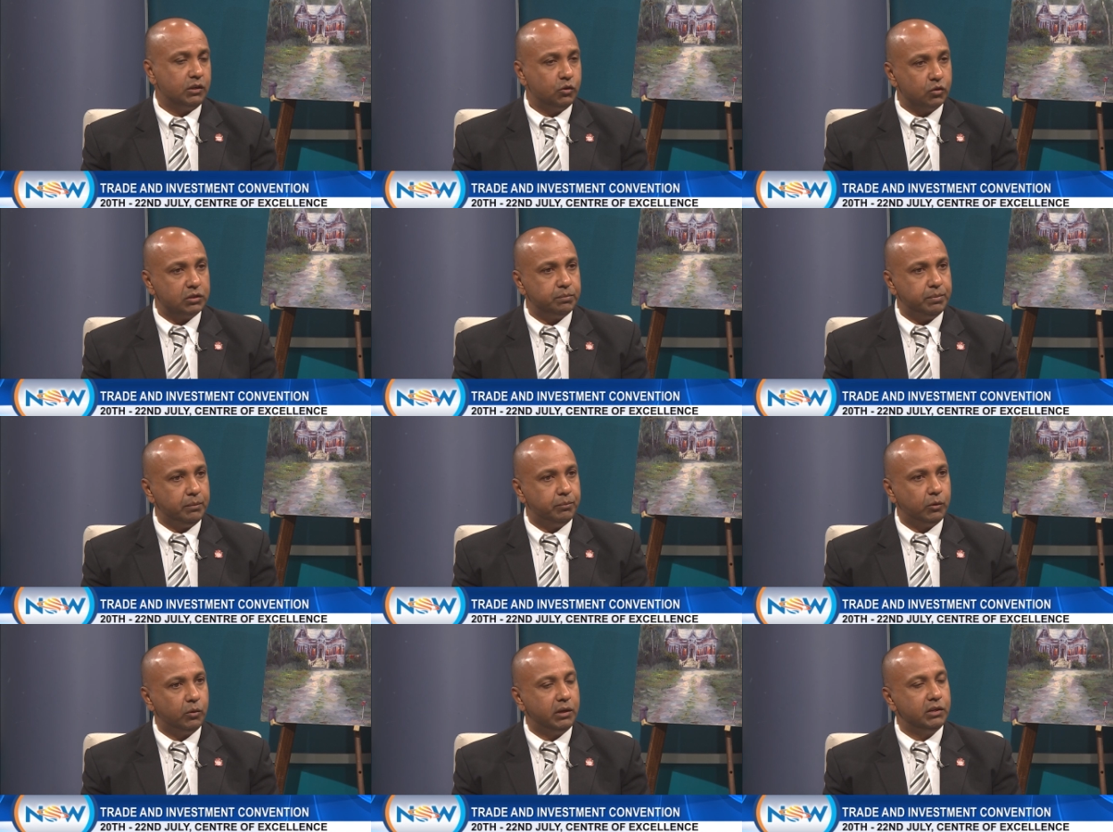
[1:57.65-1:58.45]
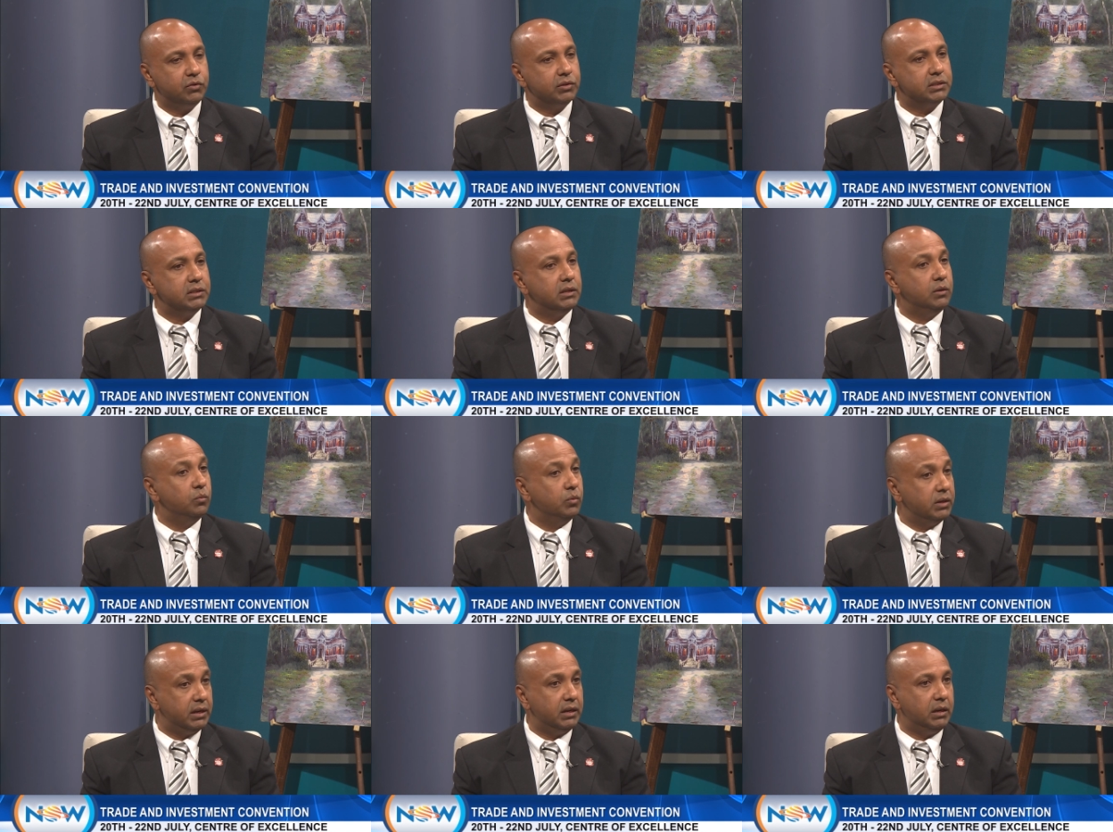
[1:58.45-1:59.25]
Those people who are interested
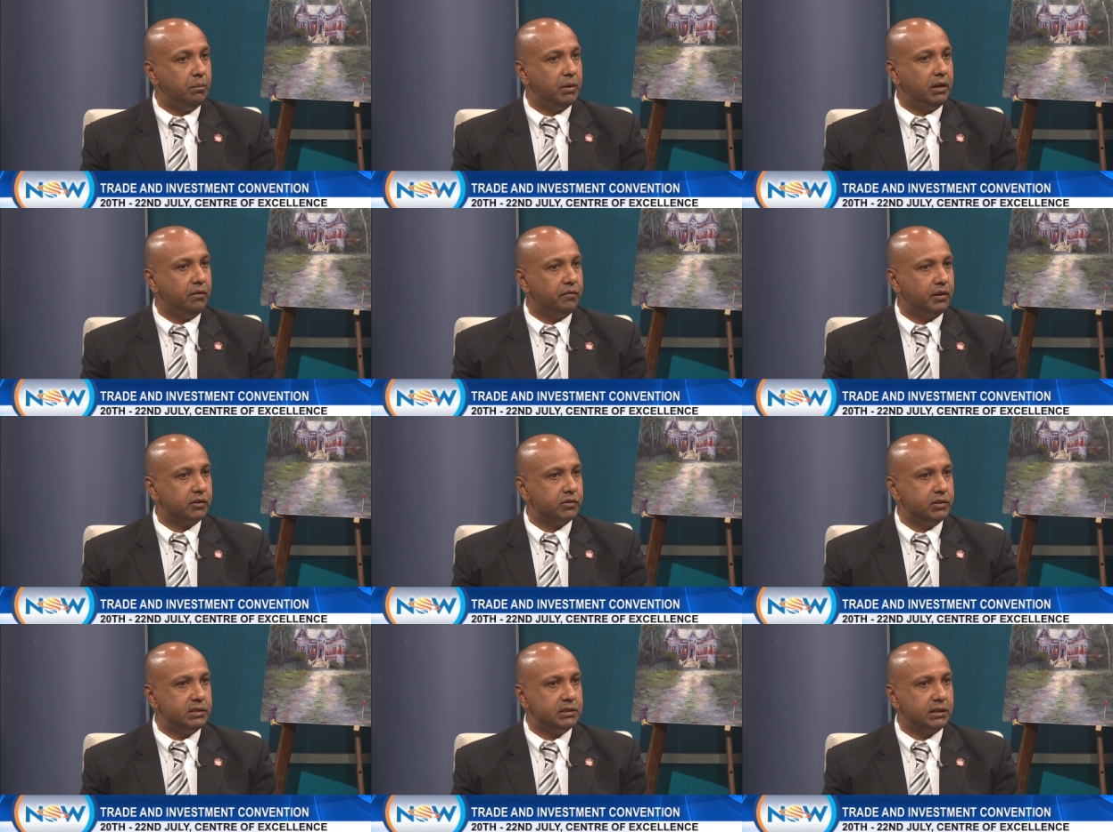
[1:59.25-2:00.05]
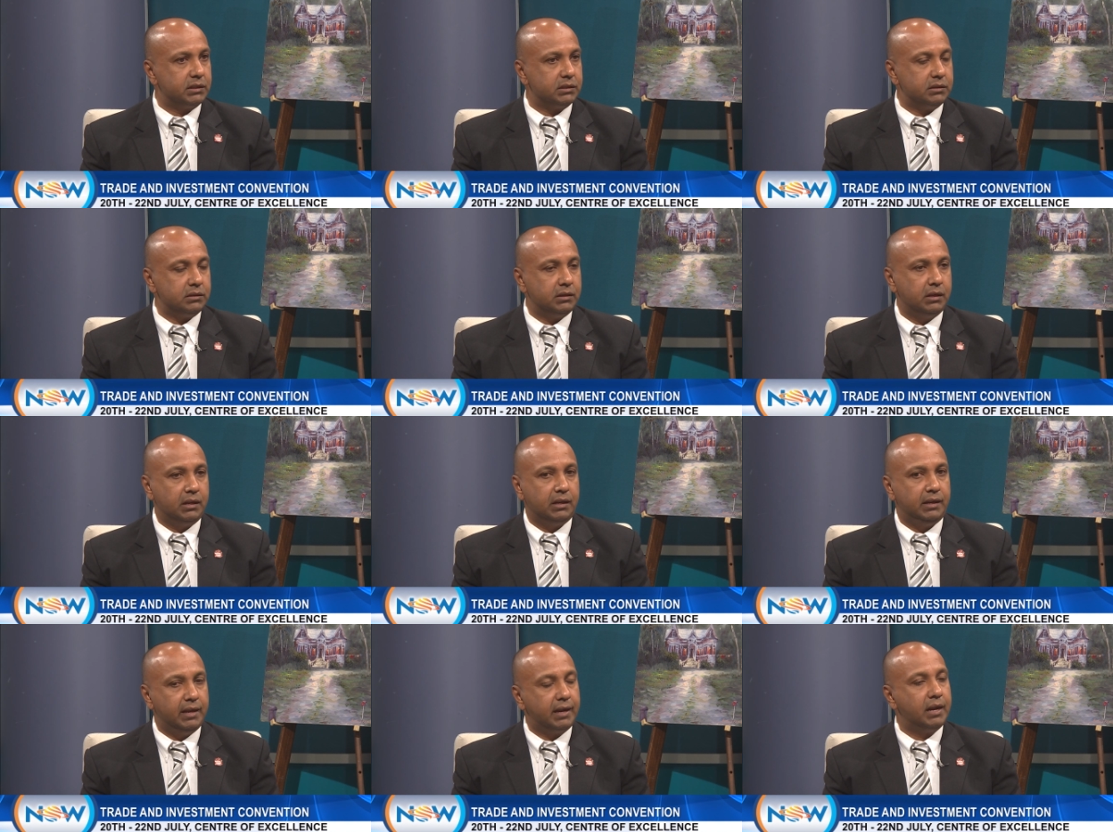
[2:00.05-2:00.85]
in working in the manufacturing sector,
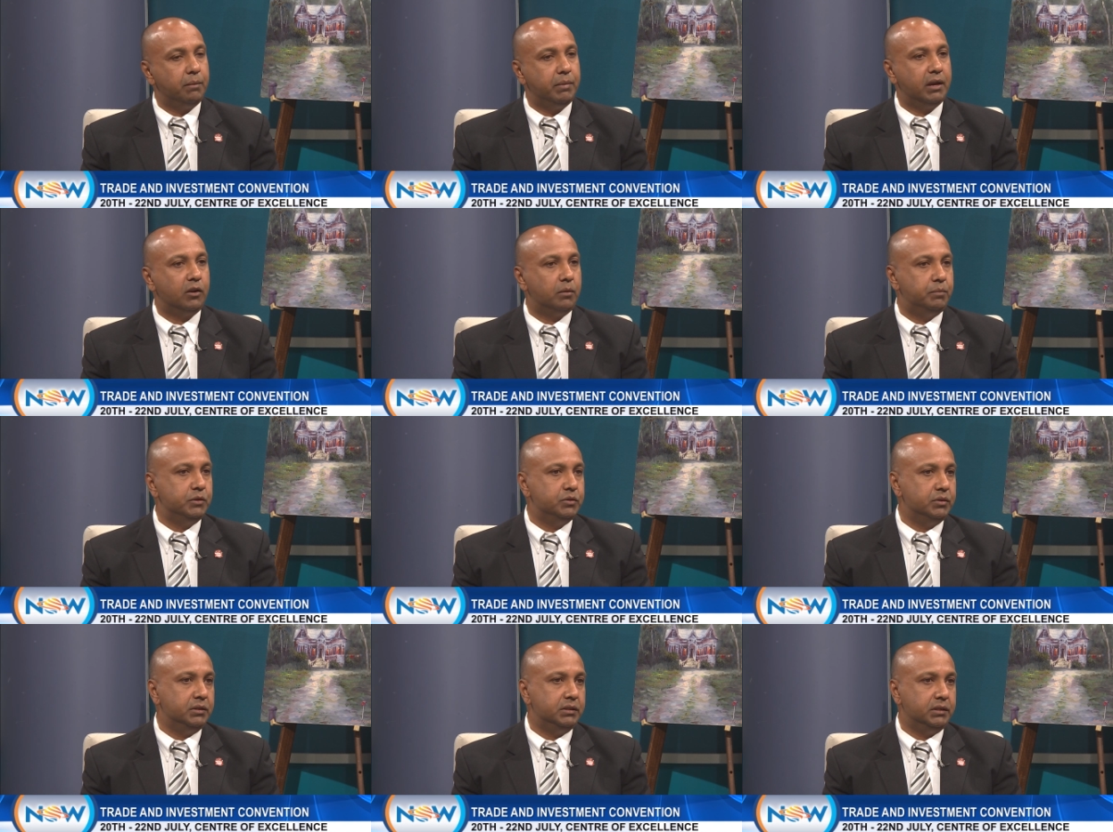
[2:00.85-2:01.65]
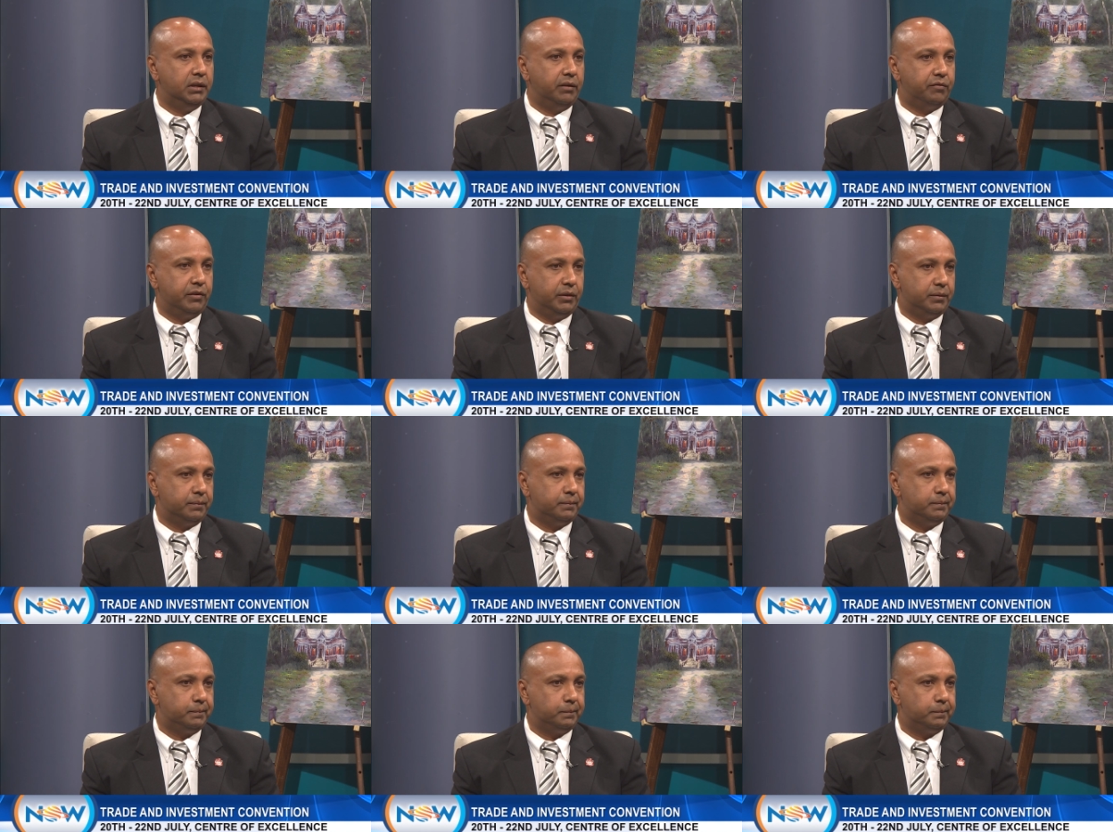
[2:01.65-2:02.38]
there can be an opportunity there for you.